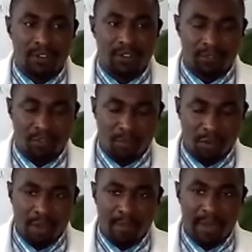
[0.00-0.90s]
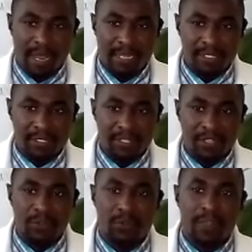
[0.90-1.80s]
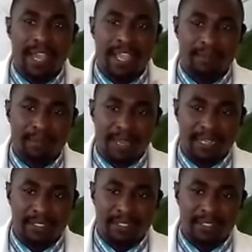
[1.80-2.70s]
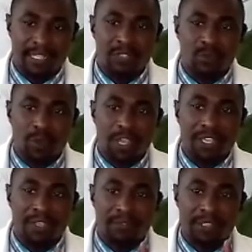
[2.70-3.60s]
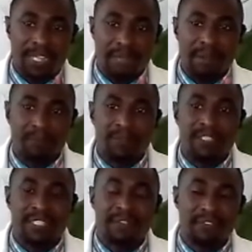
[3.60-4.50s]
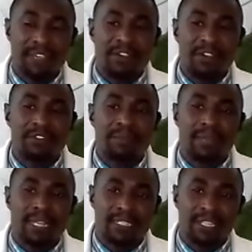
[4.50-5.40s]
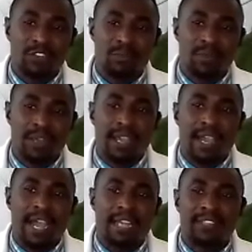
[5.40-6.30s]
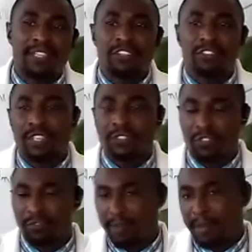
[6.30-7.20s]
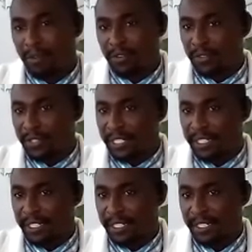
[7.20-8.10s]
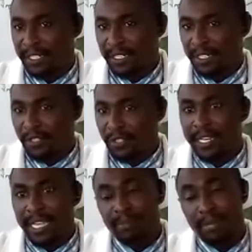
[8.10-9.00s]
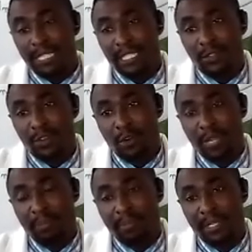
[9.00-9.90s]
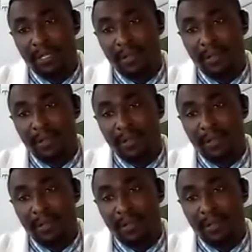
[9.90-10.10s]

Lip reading: lower plants to the higher plants. That's why we came up with the survey of the plant kingdom under the introduction of pharmacognosy. So the next practical will be